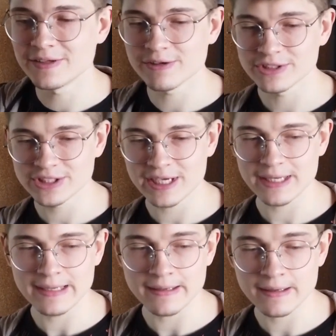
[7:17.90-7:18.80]
the
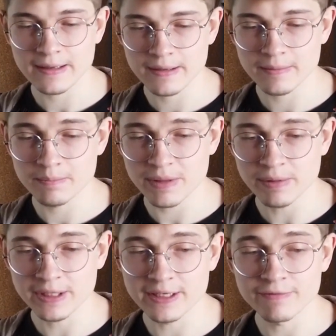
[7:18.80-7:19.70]
USA,
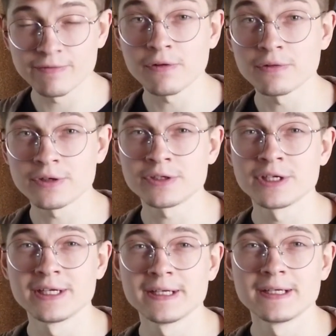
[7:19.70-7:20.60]
people can afford
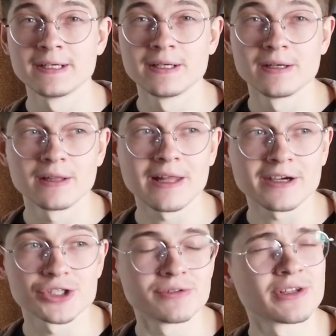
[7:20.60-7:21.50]

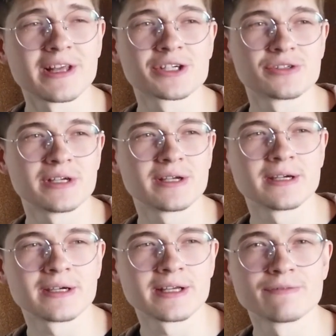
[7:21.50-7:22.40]

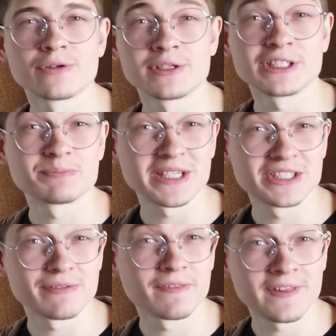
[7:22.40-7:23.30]
can afford
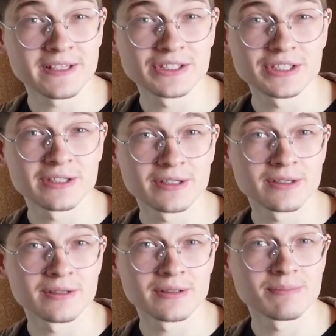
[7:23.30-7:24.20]
expensive things
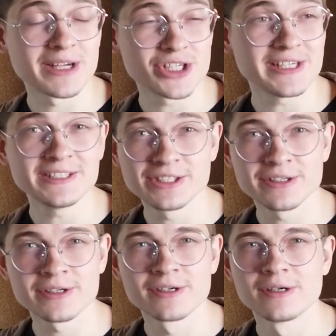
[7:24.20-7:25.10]
much
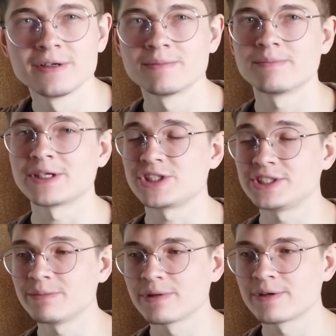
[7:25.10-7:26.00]
easier, much
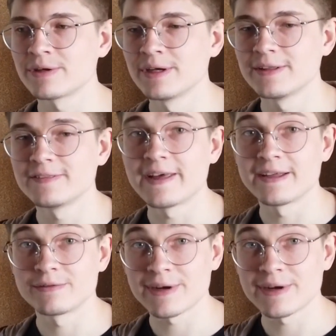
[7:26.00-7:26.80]
simpler than